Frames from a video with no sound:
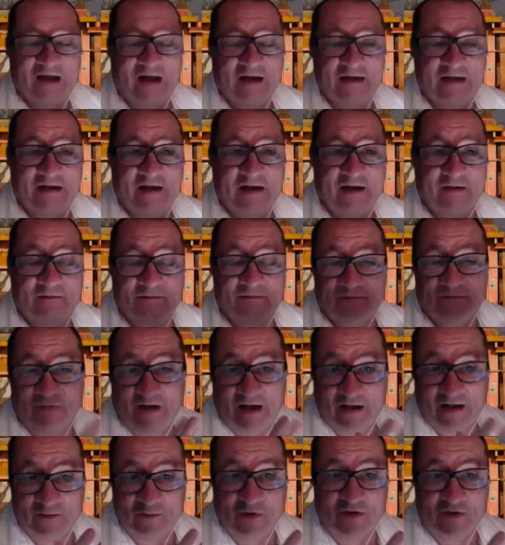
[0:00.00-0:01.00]
I
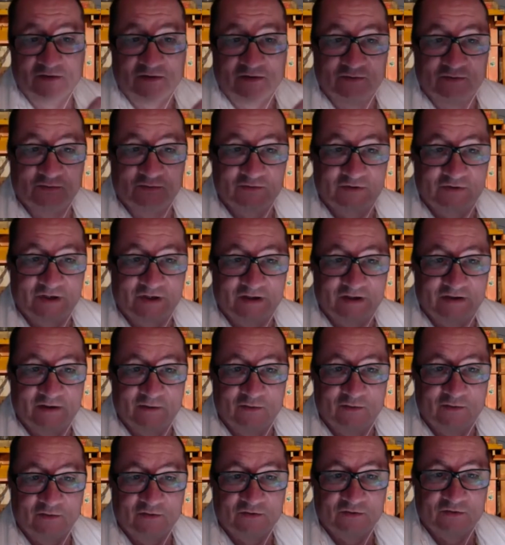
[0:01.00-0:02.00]
wanted to tell the
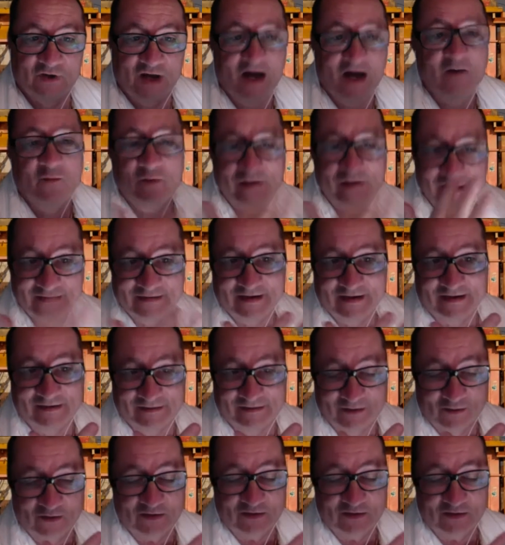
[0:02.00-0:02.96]
host, I will tell